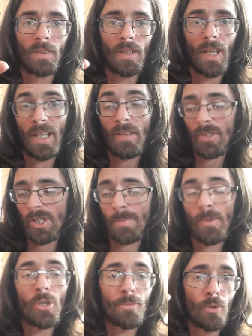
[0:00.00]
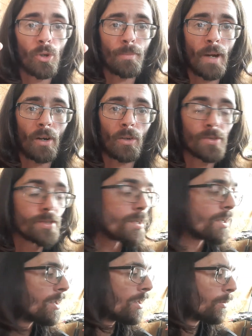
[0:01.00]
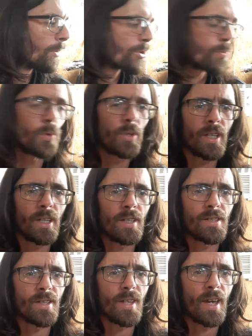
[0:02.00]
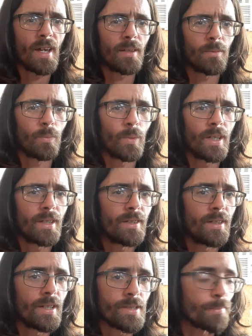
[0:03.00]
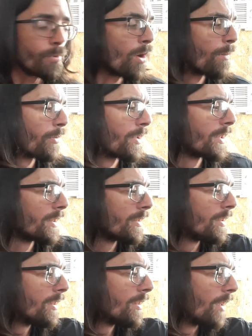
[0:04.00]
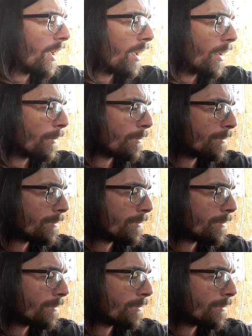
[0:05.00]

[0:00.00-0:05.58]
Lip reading: and even smooth bore barrels, which we'll get into that when it's appropriate. In